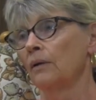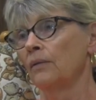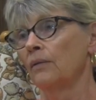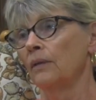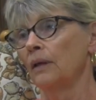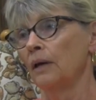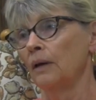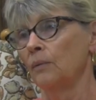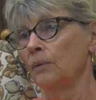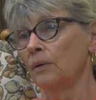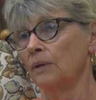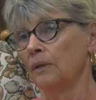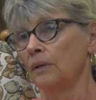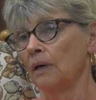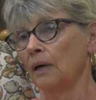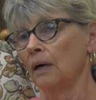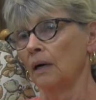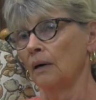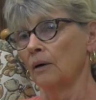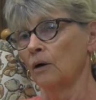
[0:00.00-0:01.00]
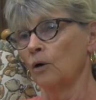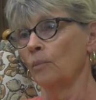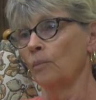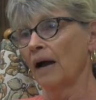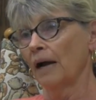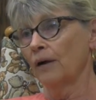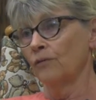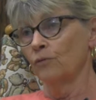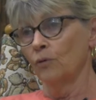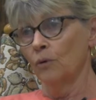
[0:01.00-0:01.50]
they would go
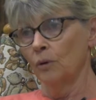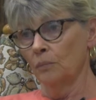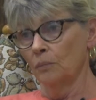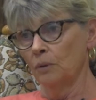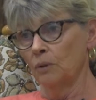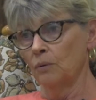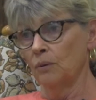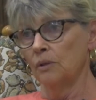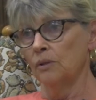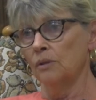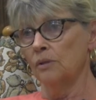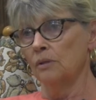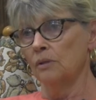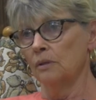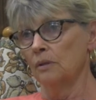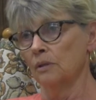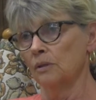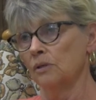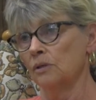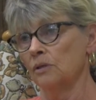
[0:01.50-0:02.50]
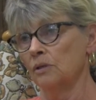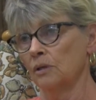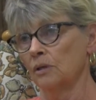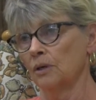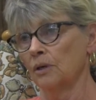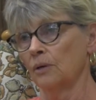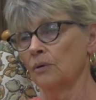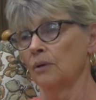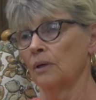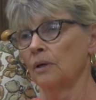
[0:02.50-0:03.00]
back and forth between the
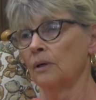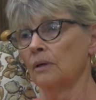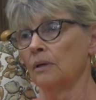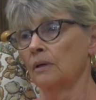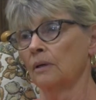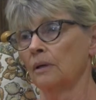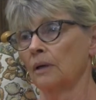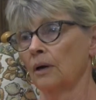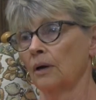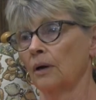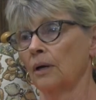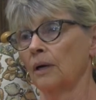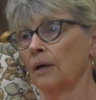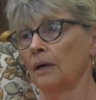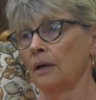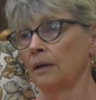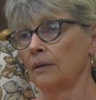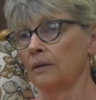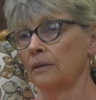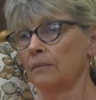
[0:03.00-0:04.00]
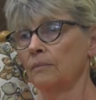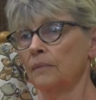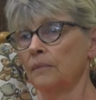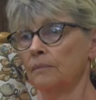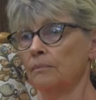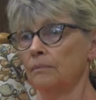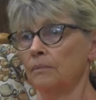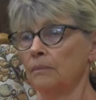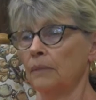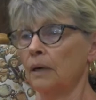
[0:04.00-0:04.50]
Sterling Creek area and
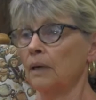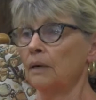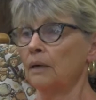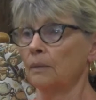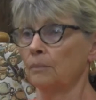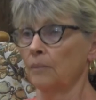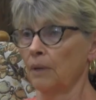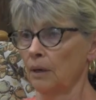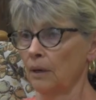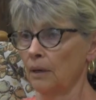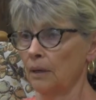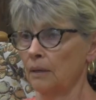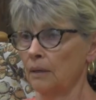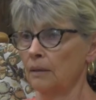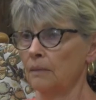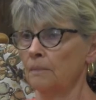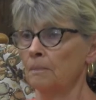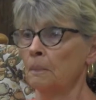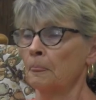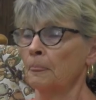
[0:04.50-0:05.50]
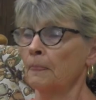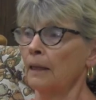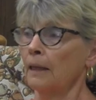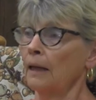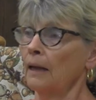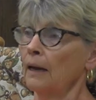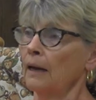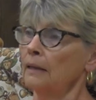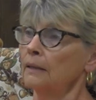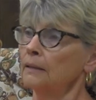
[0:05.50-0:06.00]
Buncom area,
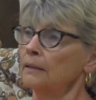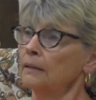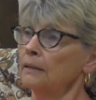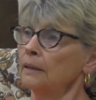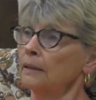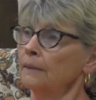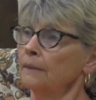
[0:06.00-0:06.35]
and